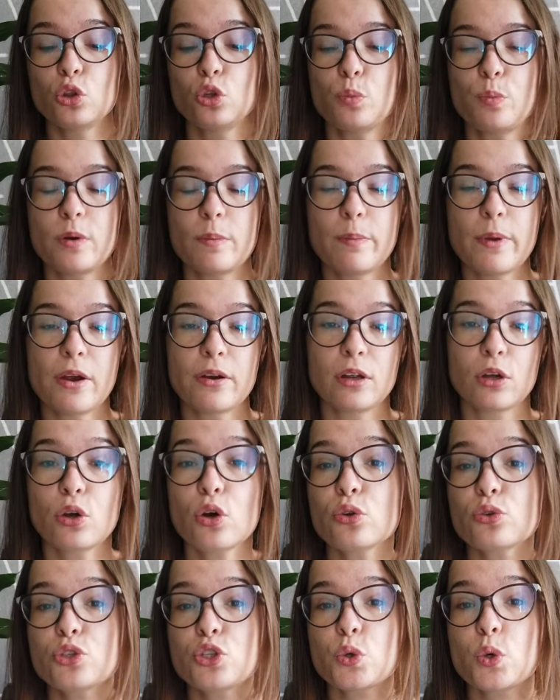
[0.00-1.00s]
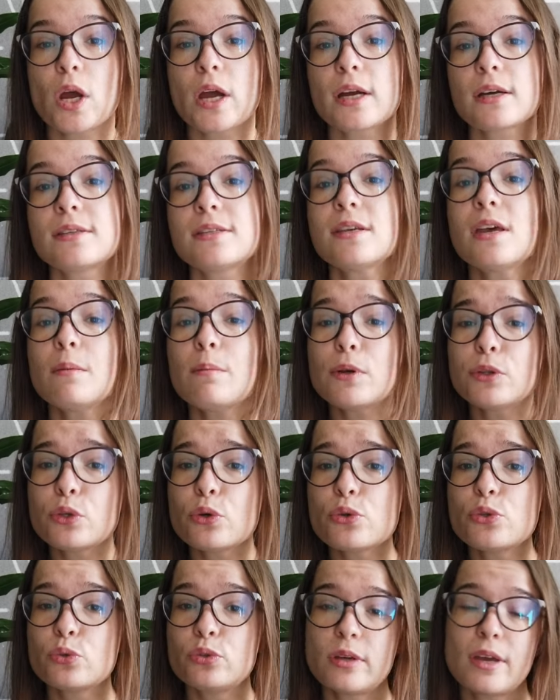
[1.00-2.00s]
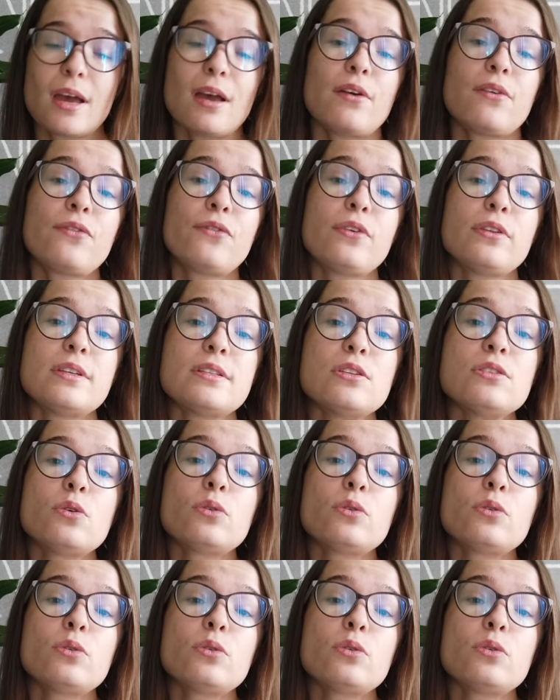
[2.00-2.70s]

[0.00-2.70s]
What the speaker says: to prepare the contracts, but also to have